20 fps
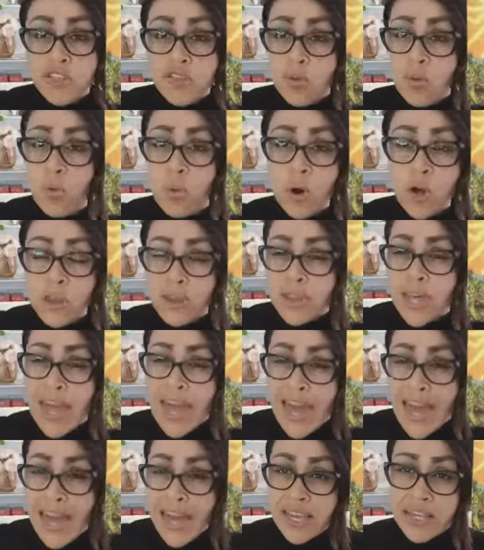for what they
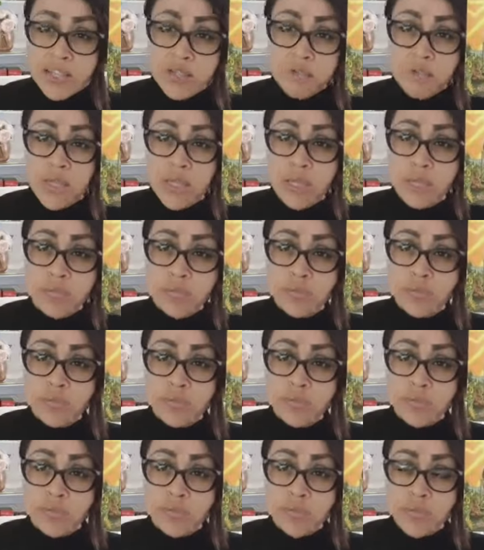has been
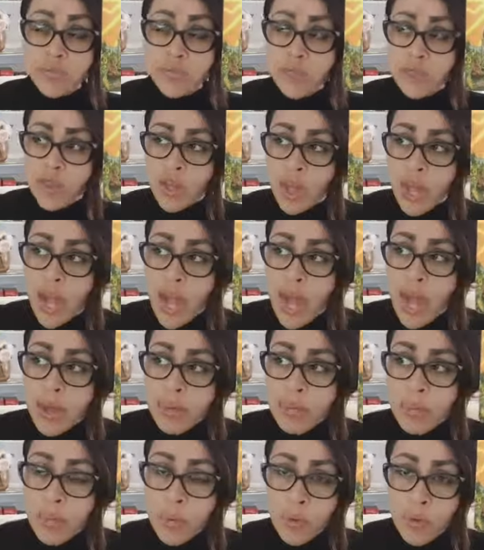and